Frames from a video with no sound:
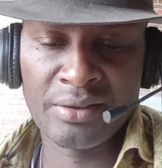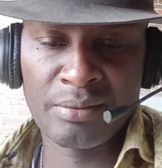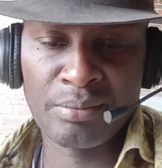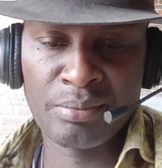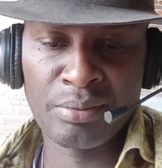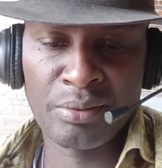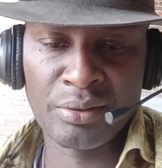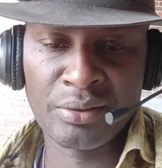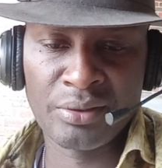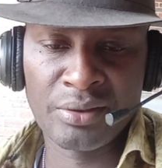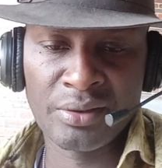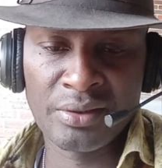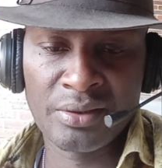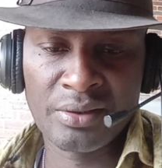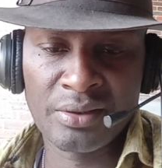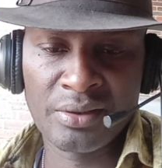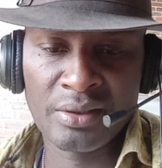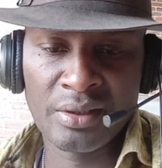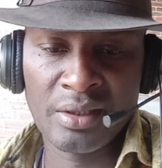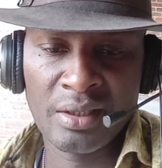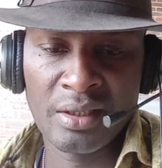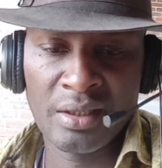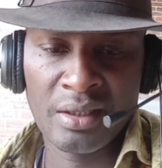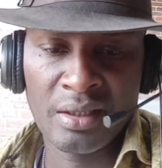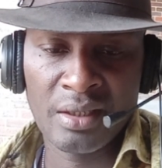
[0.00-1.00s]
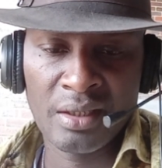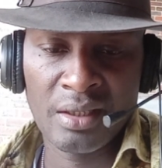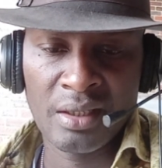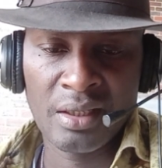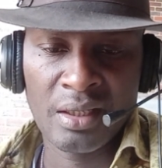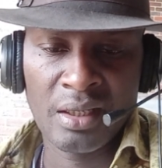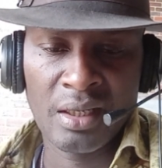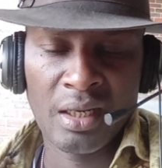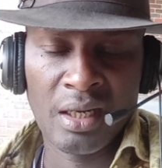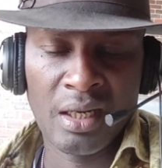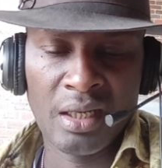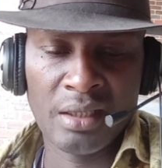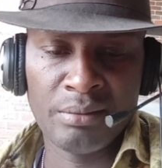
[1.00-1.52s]
the process,
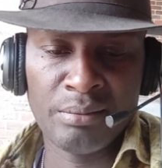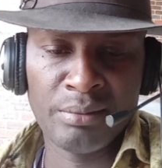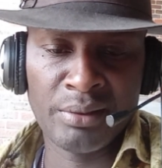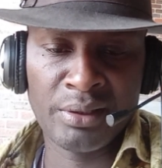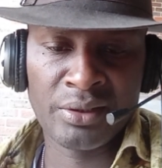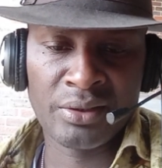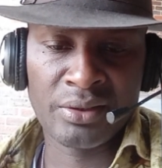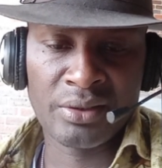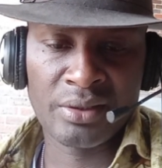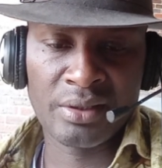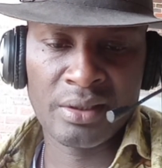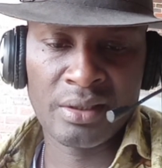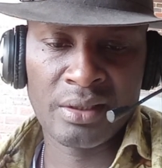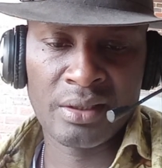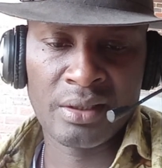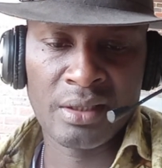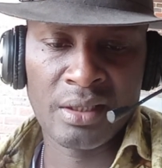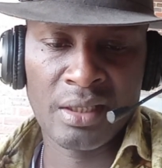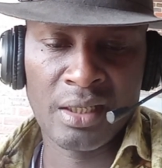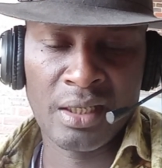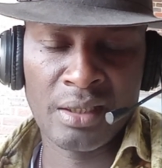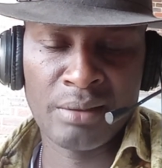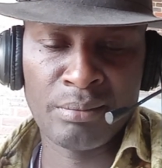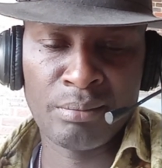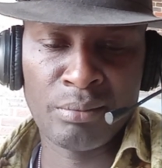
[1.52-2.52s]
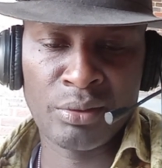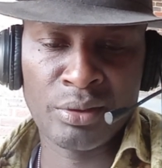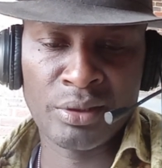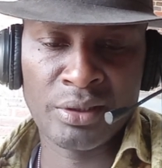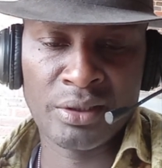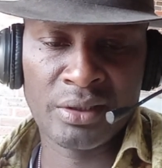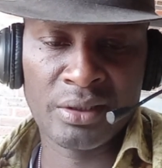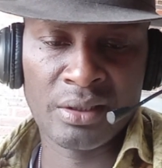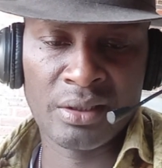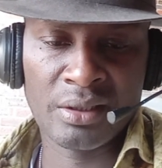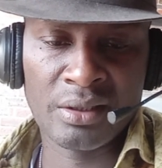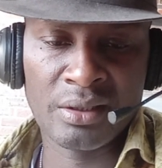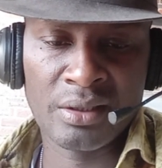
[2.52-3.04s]
administer, and
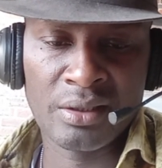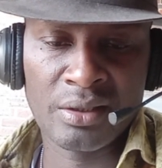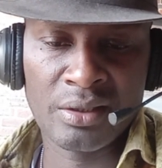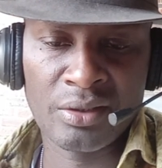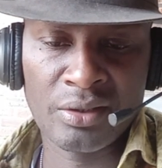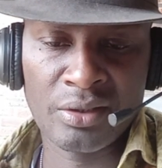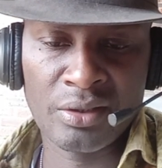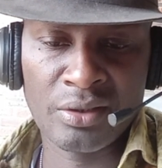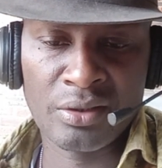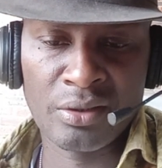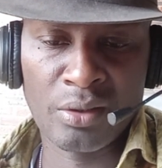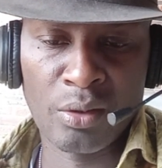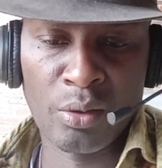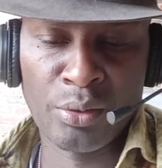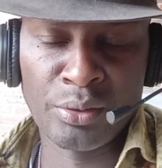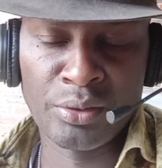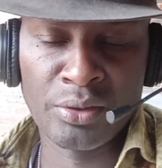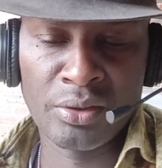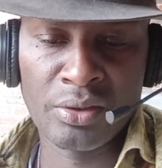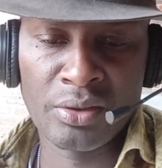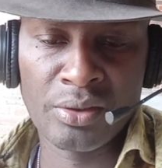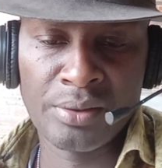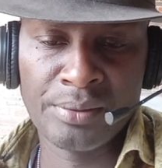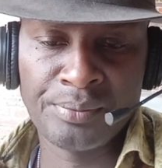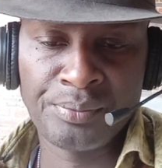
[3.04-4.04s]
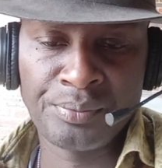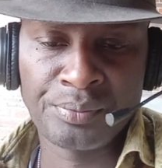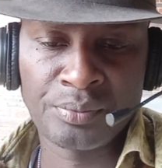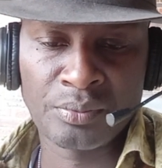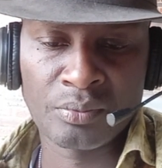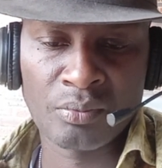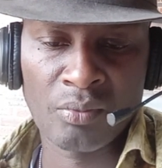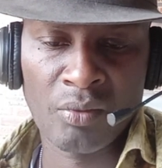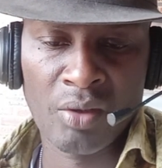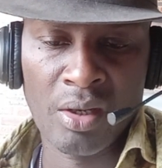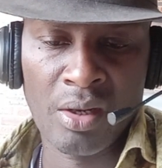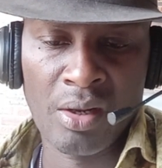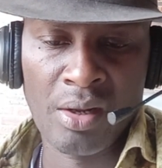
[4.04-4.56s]
monitor these loans.
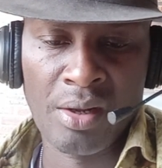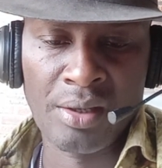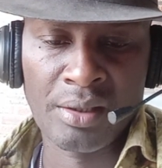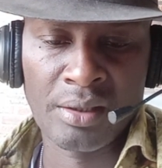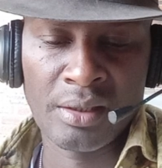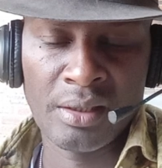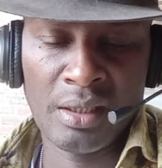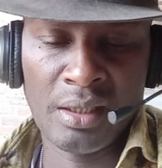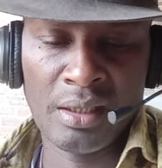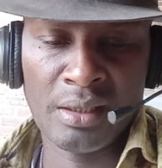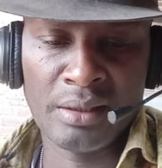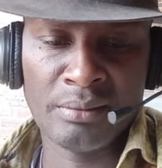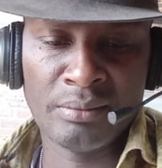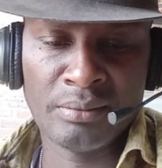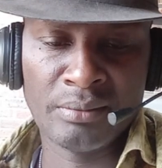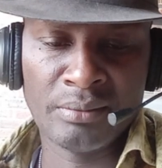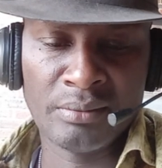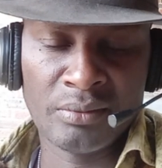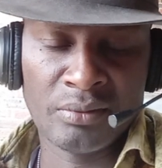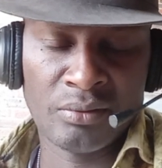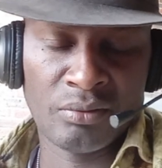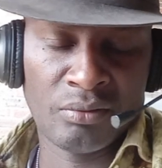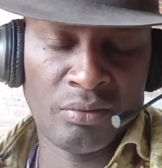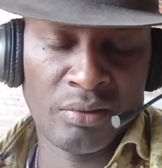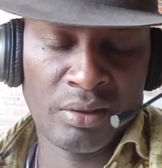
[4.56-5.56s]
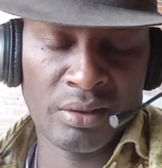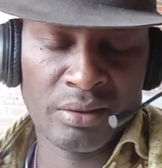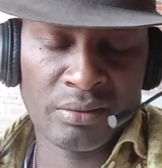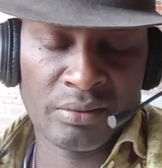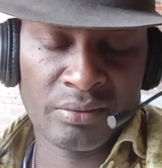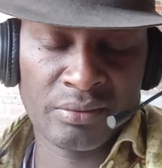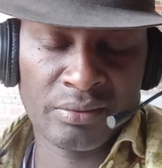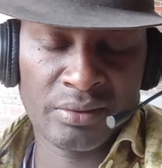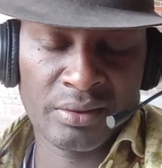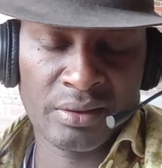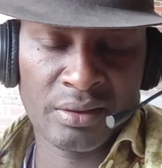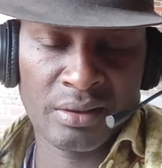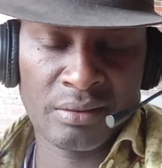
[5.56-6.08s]
And one
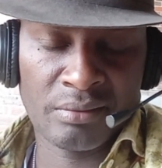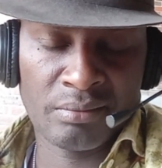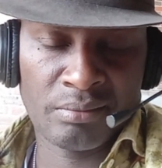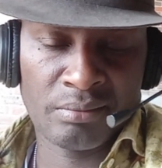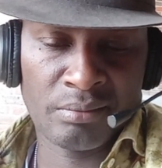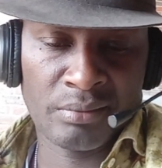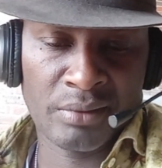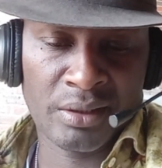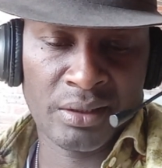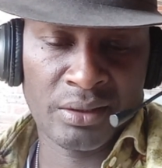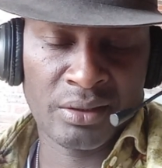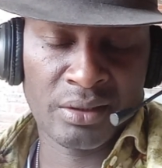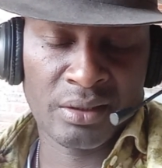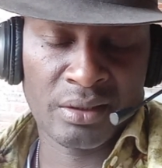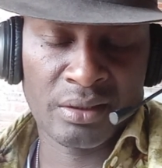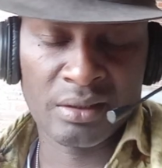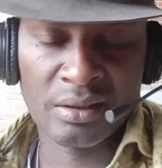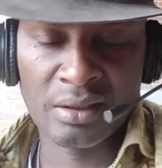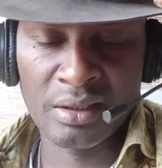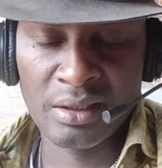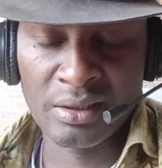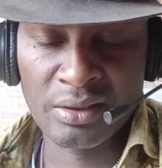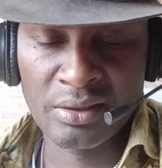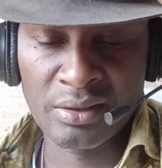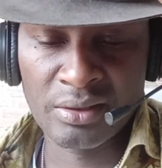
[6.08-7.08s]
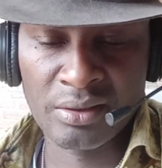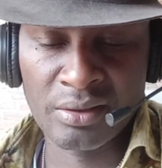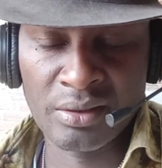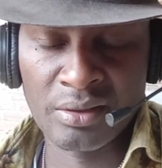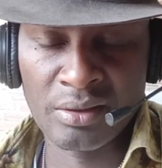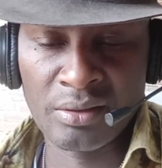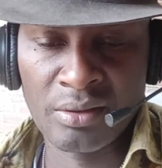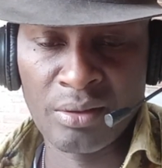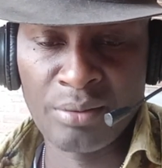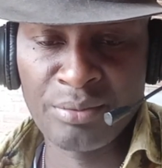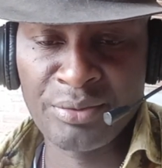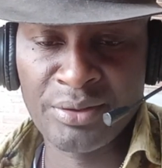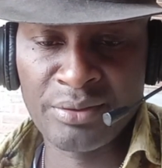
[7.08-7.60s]
of the major last
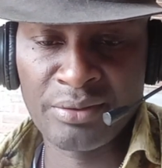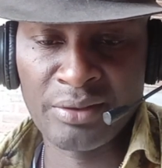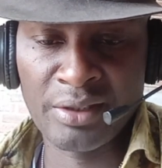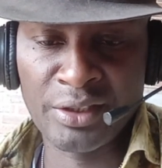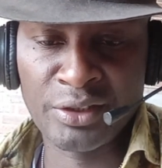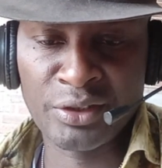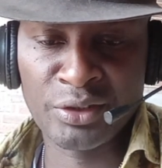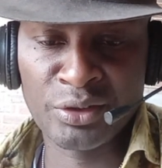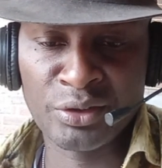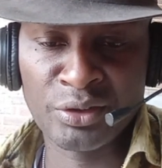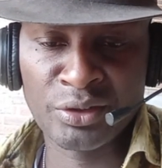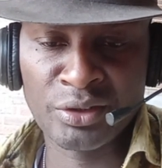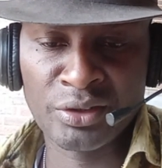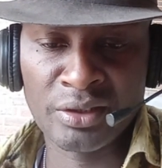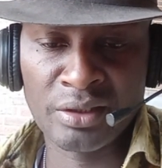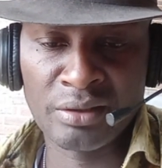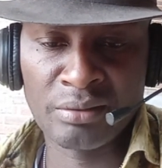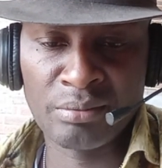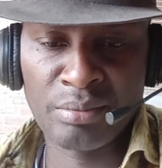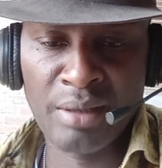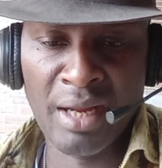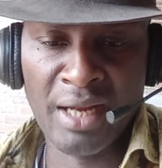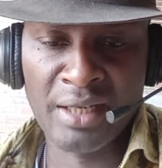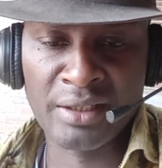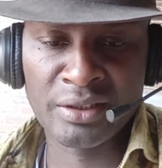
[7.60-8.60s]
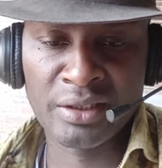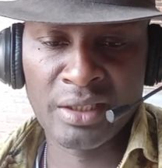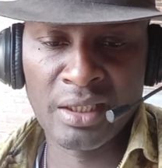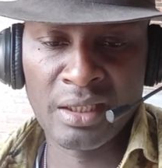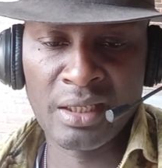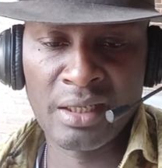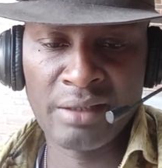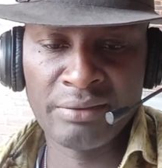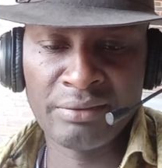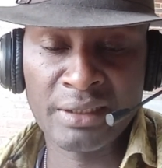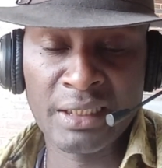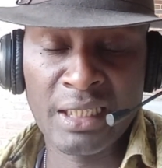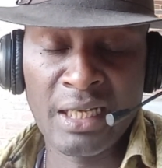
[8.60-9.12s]
observations is that the bank shall
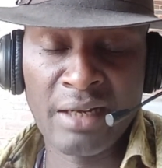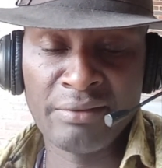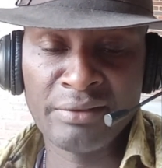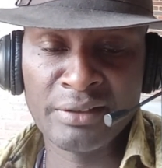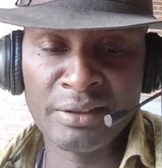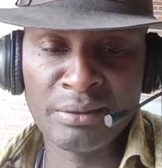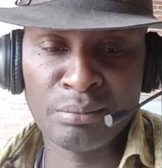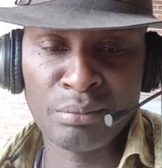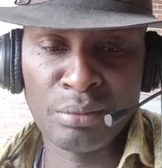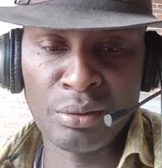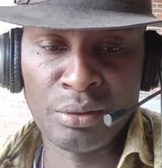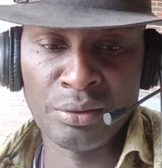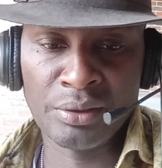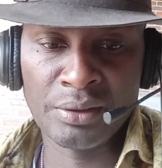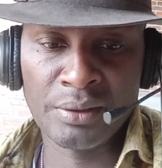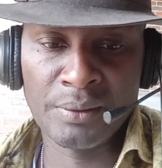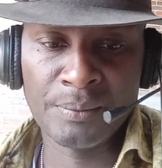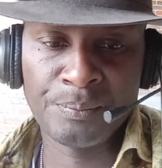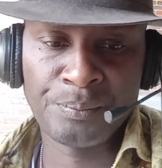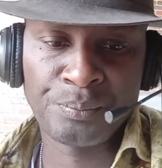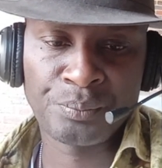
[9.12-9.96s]
have a governing board